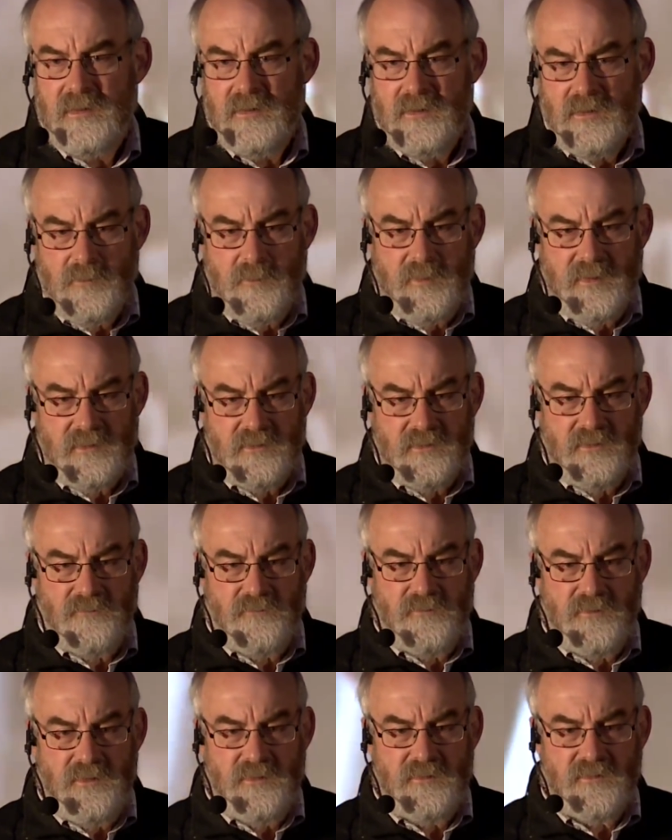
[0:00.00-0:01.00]
You picked the
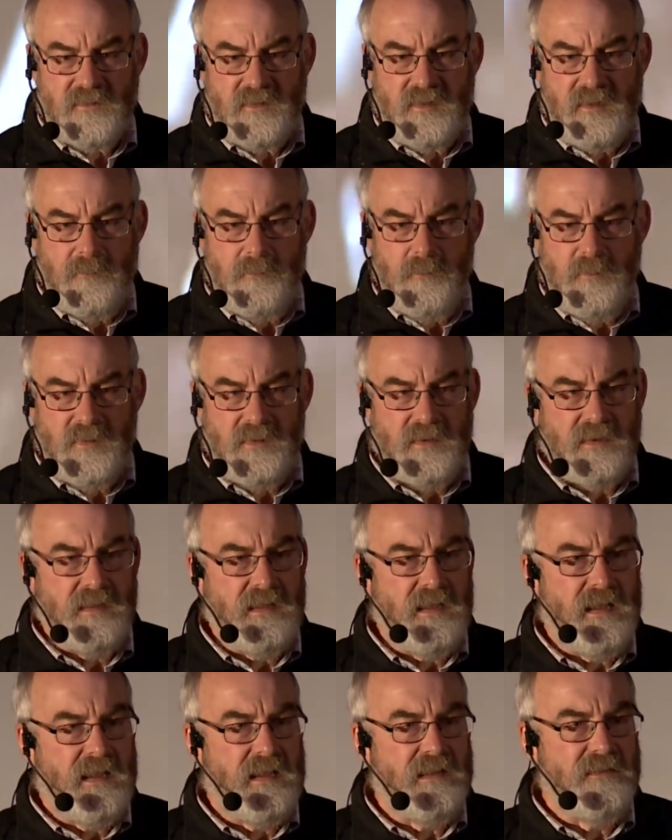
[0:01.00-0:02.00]
first
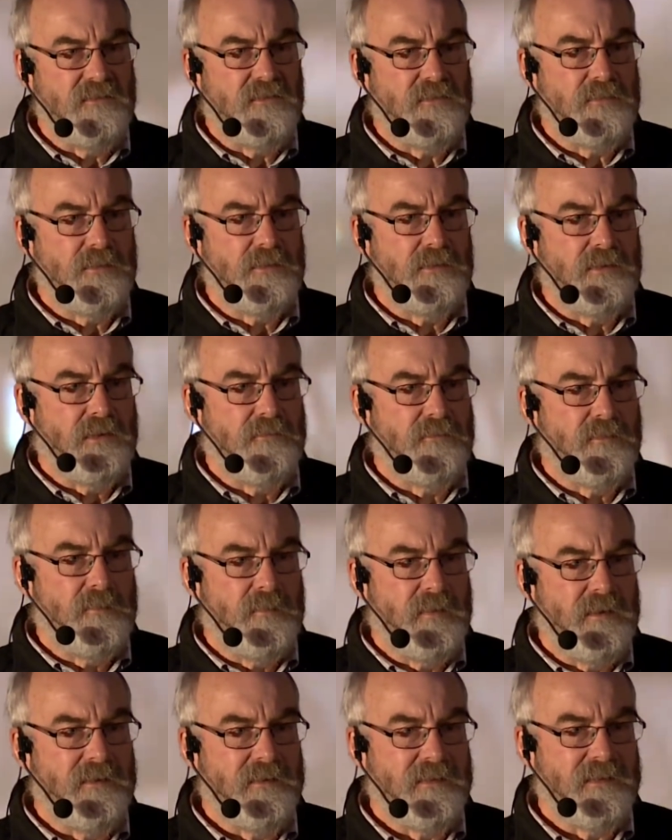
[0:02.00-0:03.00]
company into a novel
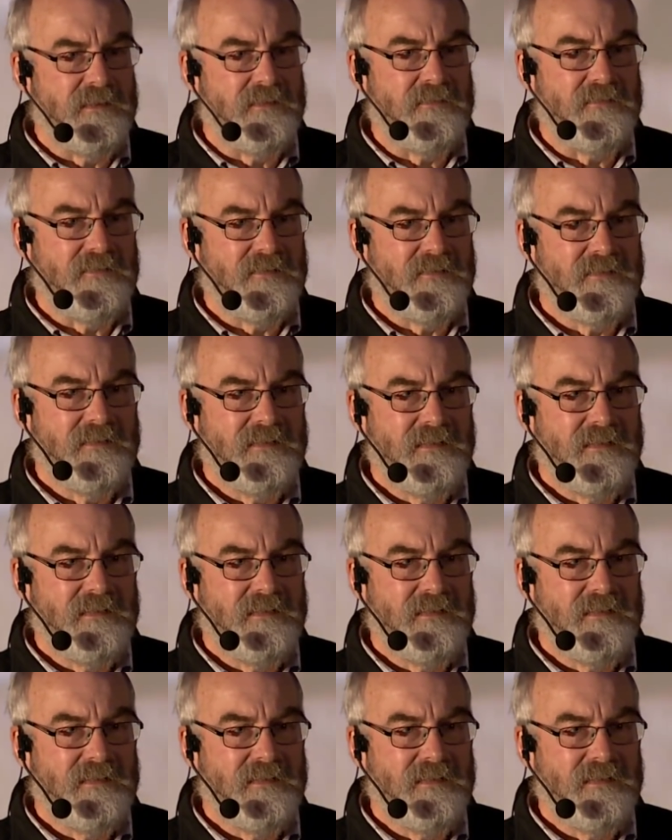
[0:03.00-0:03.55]
market